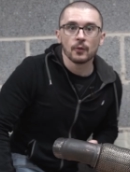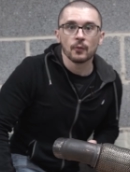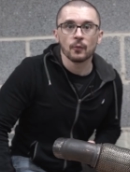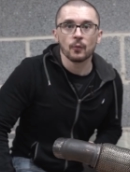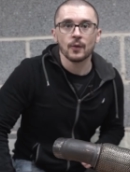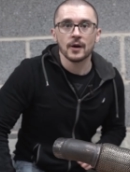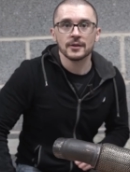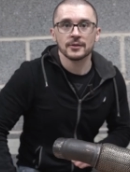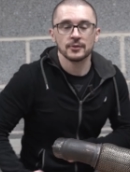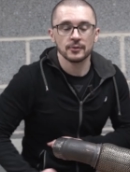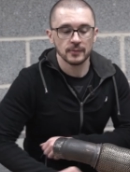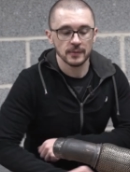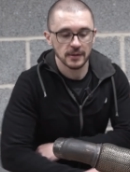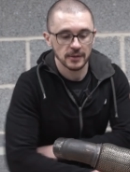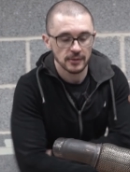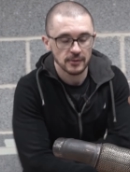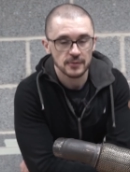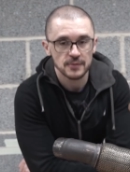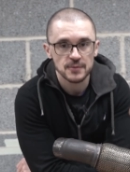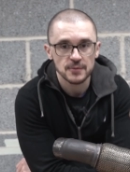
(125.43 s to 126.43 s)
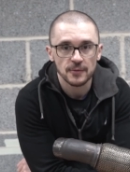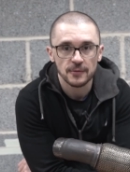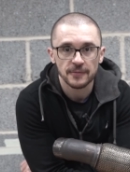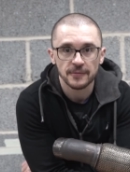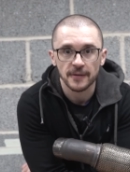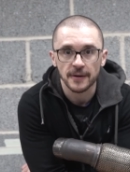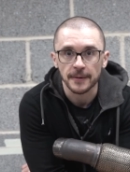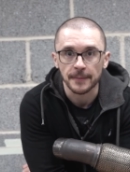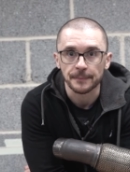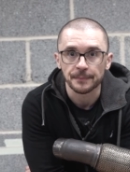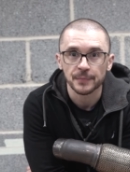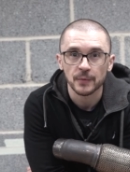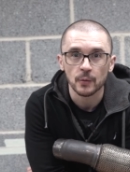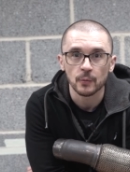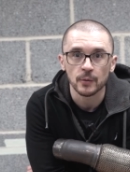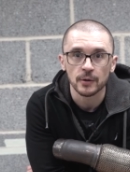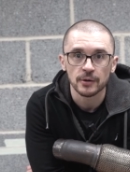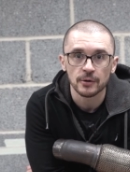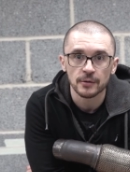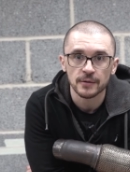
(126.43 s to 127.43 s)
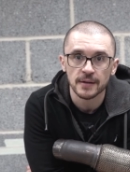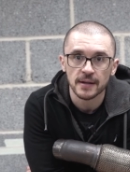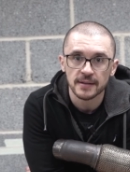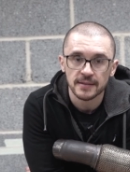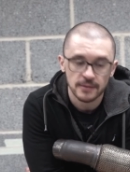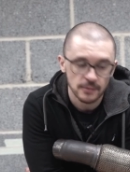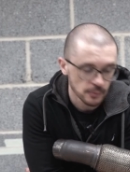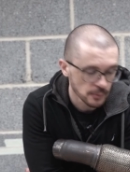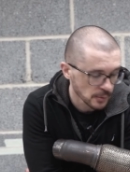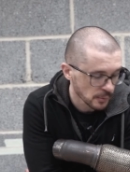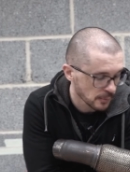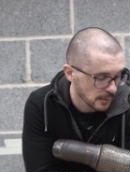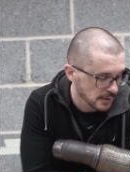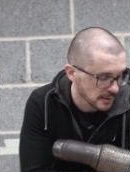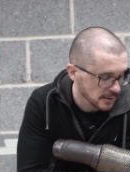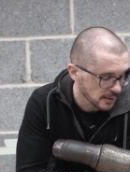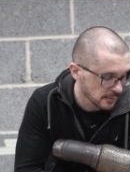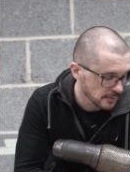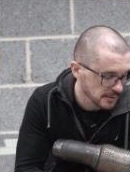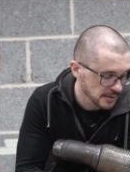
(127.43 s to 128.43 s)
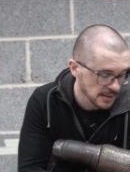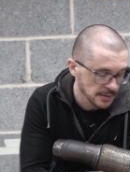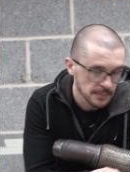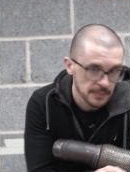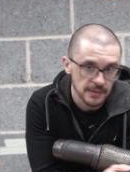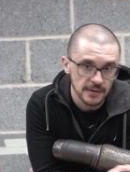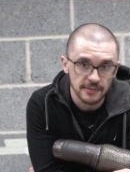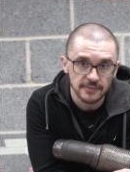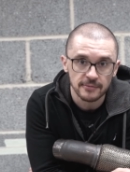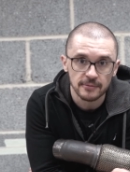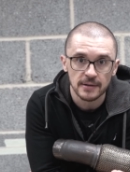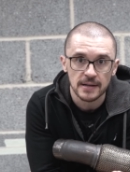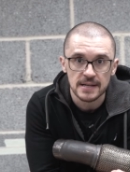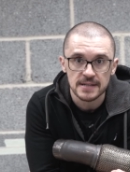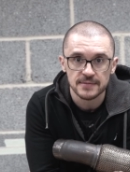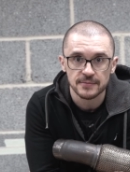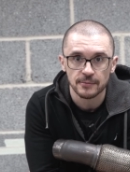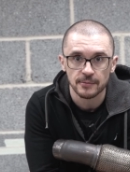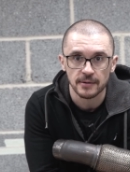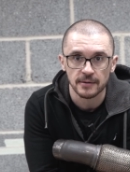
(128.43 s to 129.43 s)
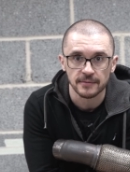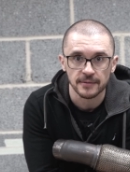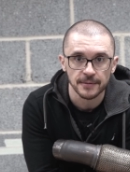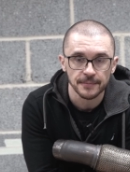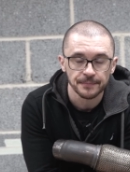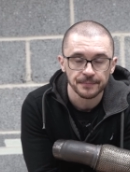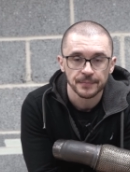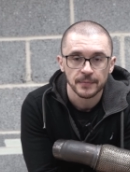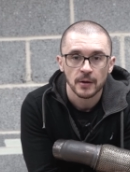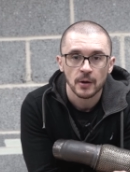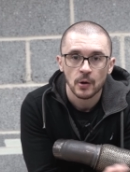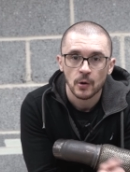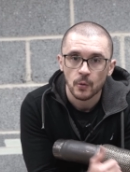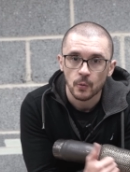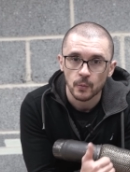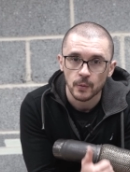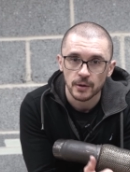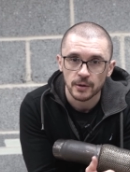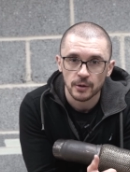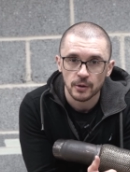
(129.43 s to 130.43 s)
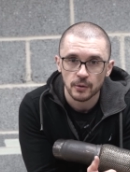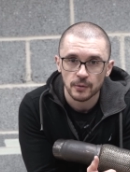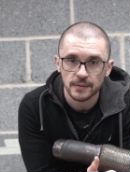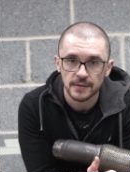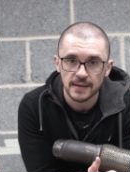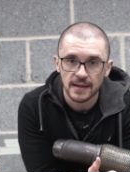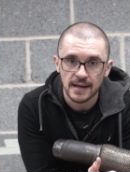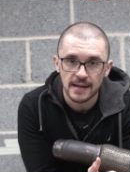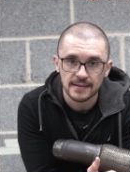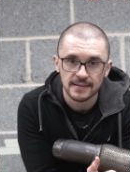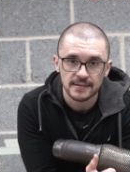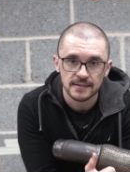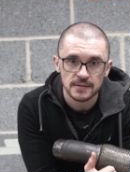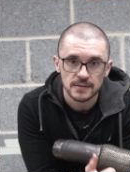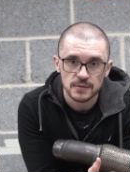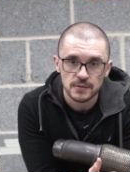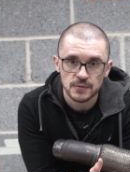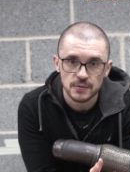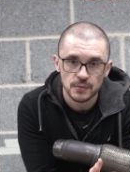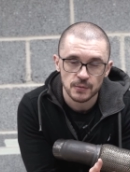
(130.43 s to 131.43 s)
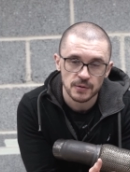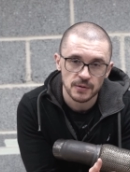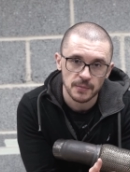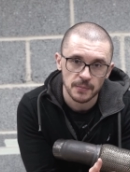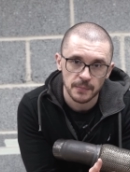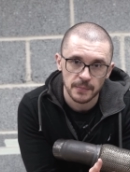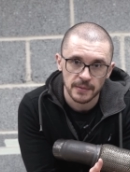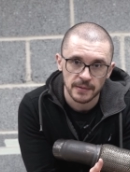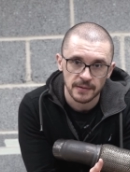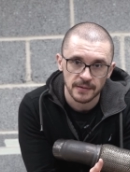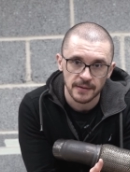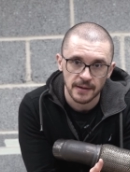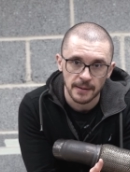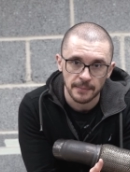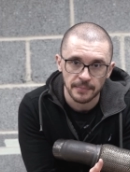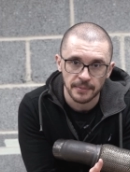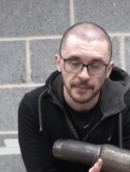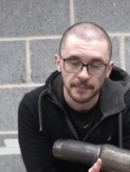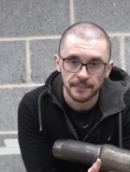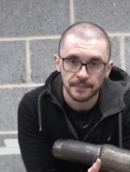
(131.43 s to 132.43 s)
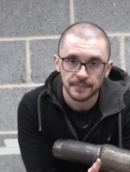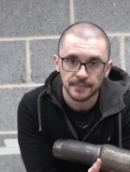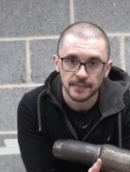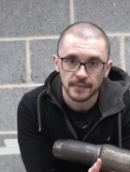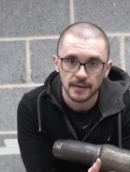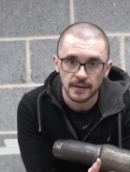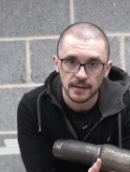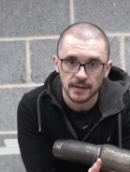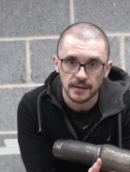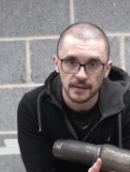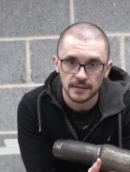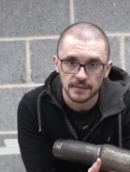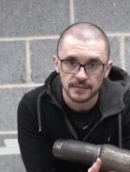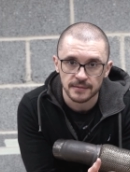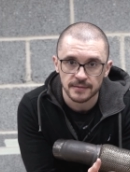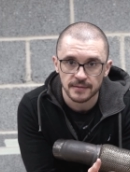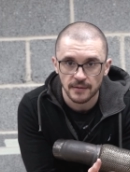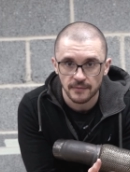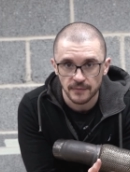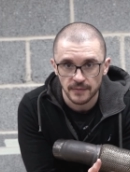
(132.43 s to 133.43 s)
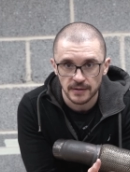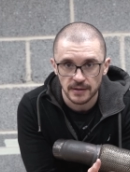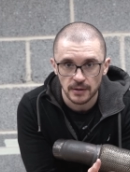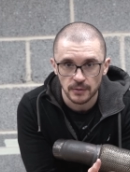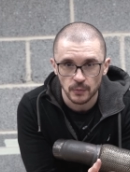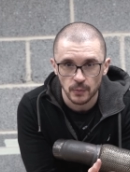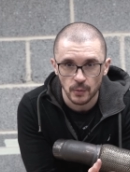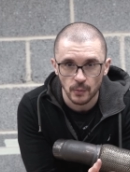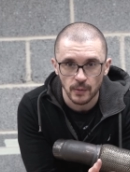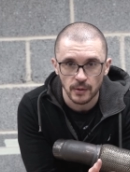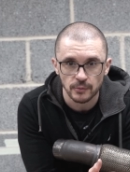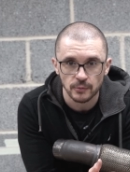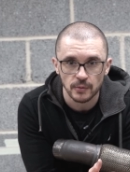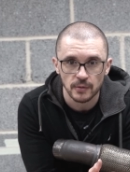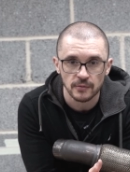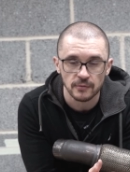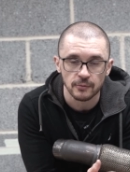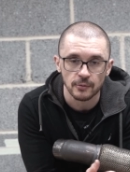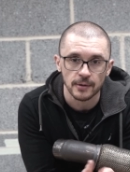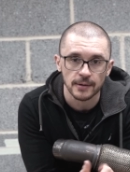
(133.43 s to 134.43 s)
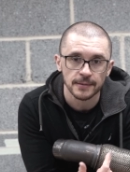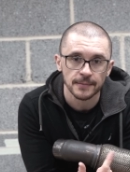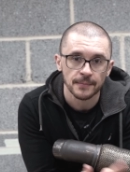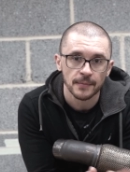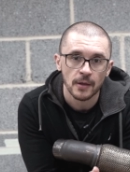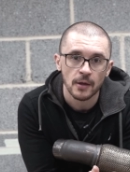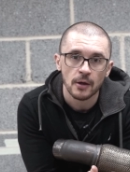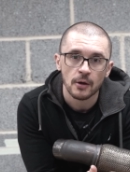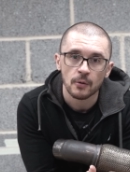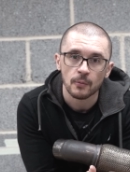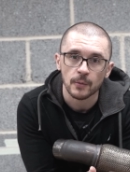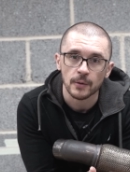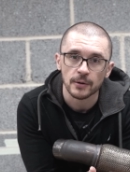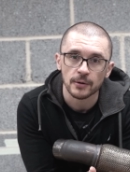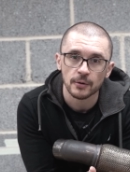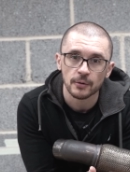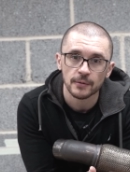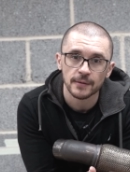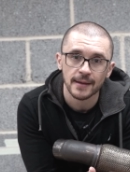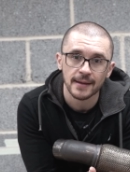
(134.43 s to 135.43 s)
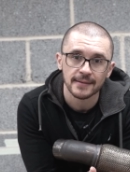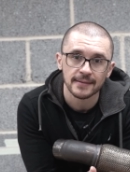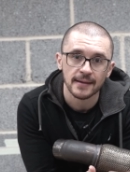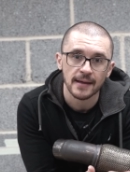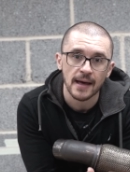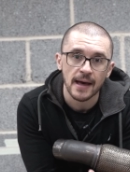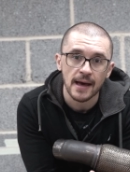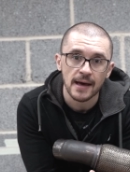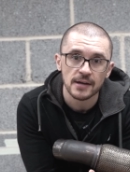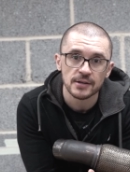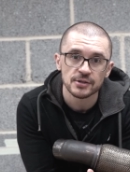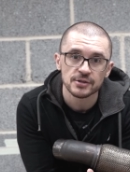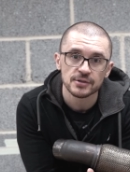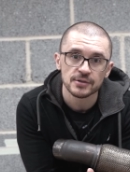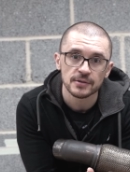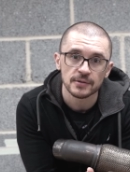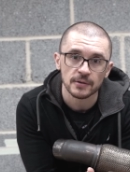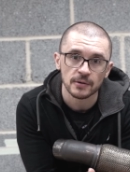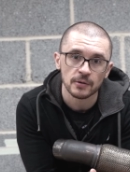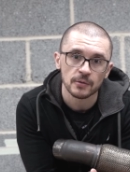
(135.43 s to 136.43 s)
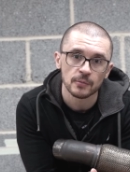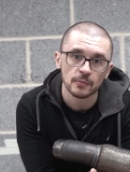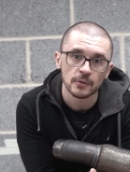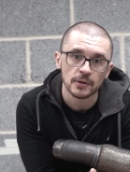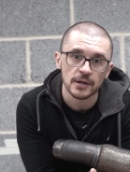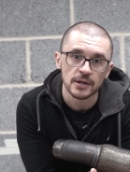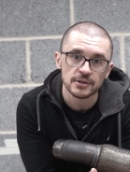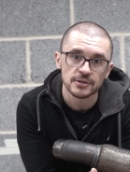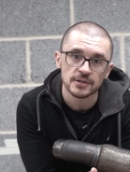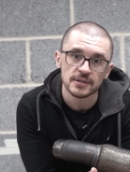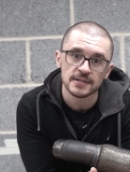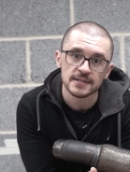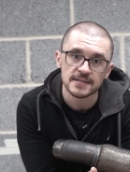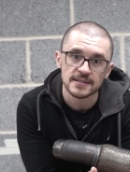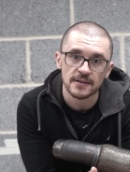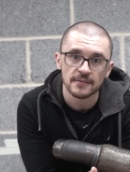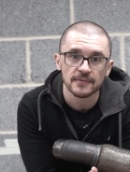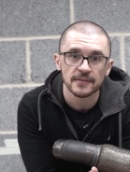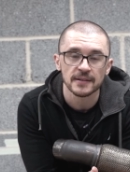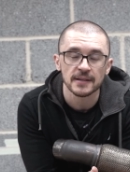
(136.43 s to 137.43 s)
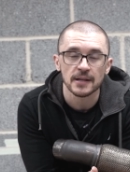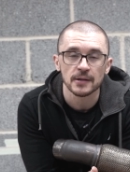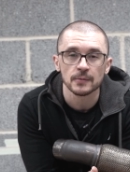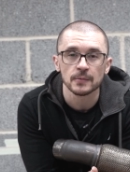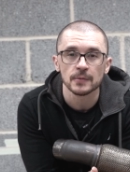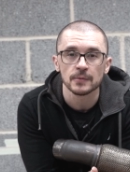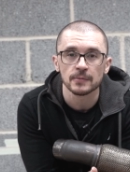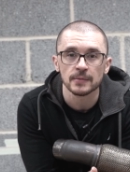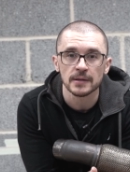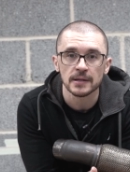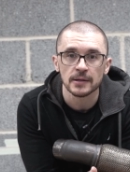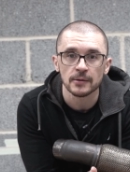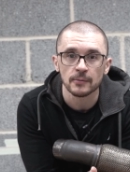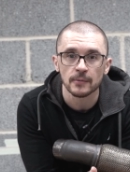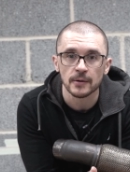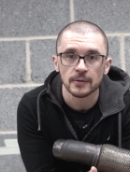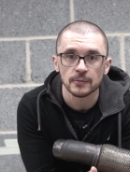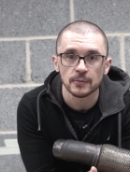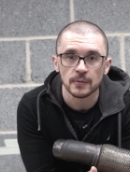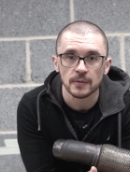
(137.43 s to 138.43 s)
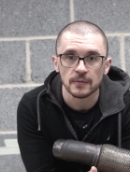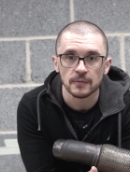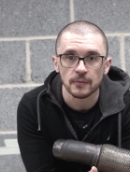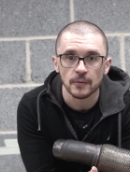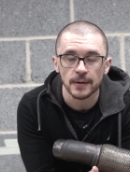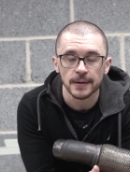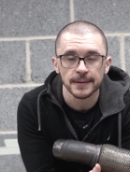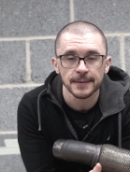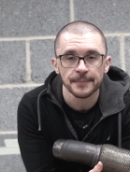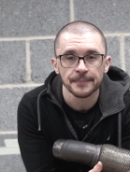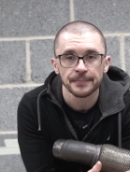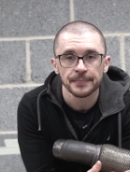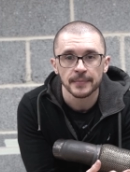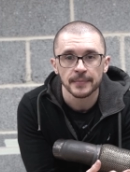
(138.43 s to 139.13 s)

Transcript: What do we know so far? We know that we want our DPF to last forever. We know that soot buildup is something that we want to avoid. We know that ash accumulation is something that we really want to avoid.